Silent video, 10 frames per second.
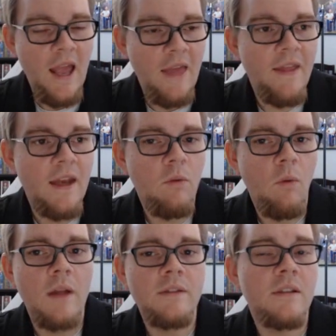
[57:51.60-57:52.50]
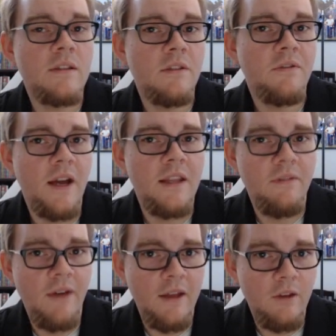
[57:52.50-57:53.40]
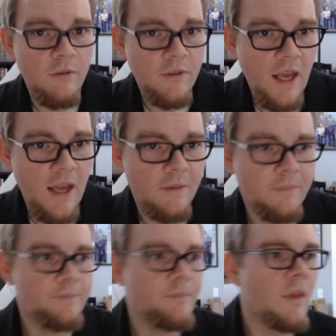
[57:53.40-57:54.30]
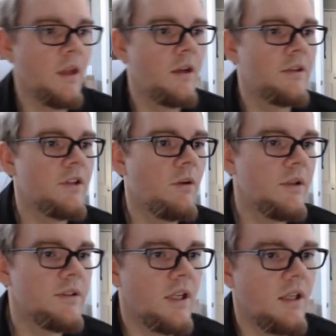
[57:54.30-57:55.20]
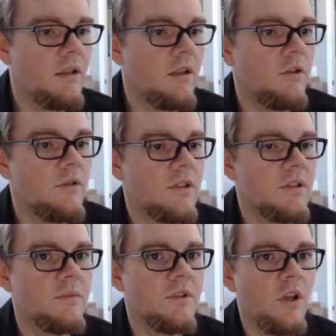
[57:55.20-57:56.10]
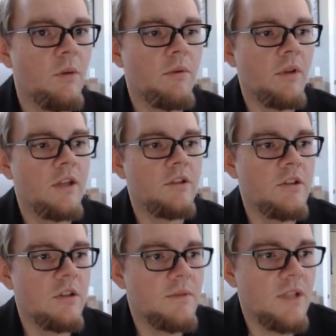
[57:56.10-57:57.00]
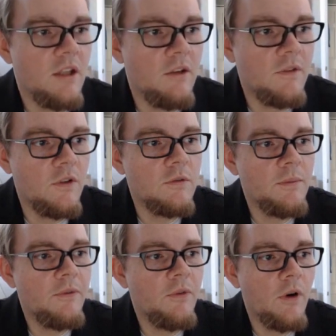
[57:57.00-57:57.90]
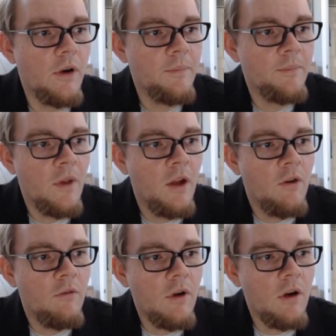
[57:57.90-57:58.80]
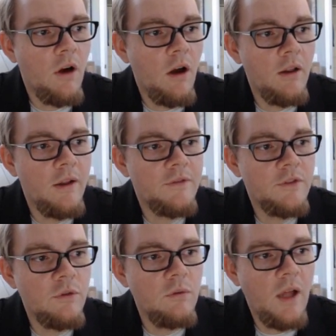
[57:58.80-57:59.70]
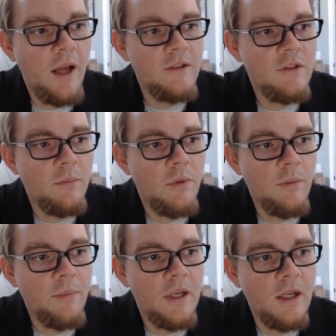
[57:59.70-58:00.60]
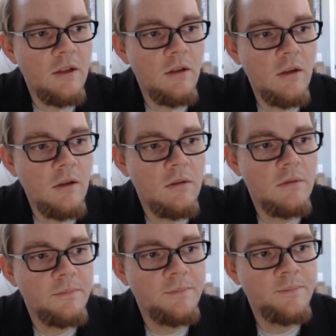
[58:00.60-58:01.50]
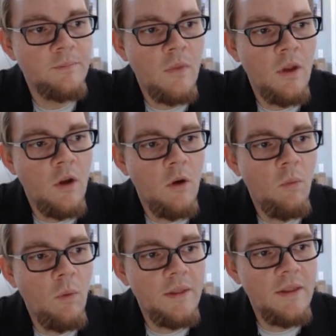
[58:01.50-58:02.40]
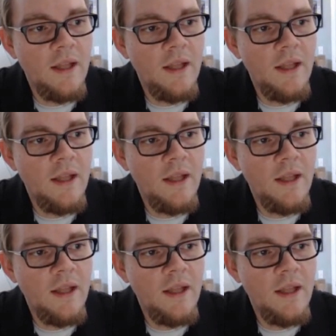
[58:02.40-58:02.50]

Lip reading: And then it wants us to find the value of k. So once again, using some slope relationships that you've used before, recall if two lines are perpendicular, what